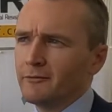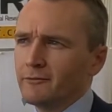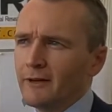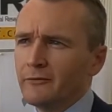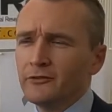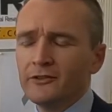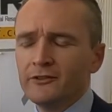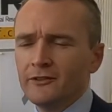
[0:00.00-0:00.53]

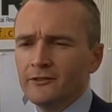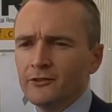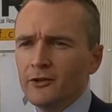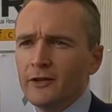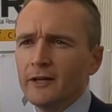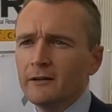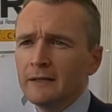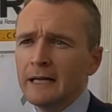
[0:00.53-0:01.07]
5-6 years
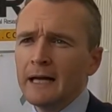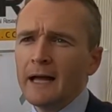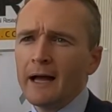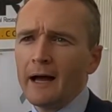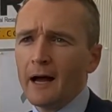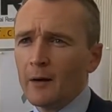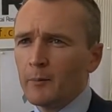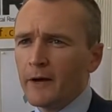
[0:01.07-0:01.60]
ago now,
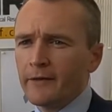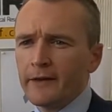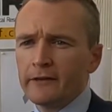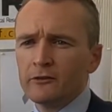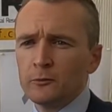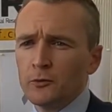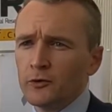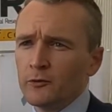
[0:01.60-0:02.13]
and they
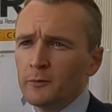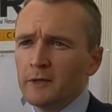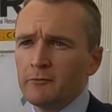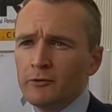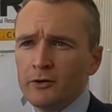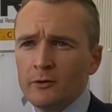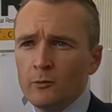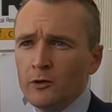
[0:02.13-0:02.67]
supported me
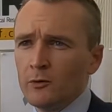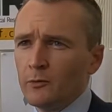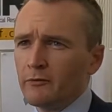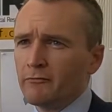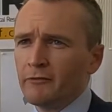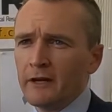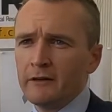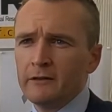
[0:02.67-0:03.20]
very well
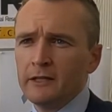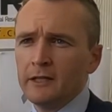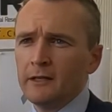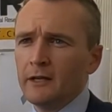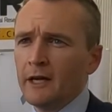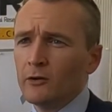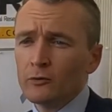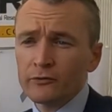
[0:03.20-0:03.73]
with
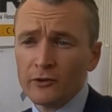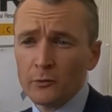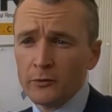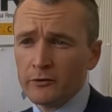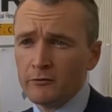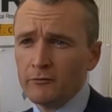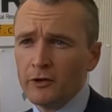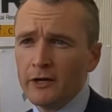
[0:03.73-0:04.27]
funding and also
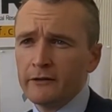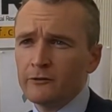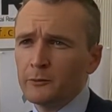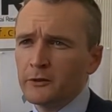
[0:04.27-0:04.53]
with advice,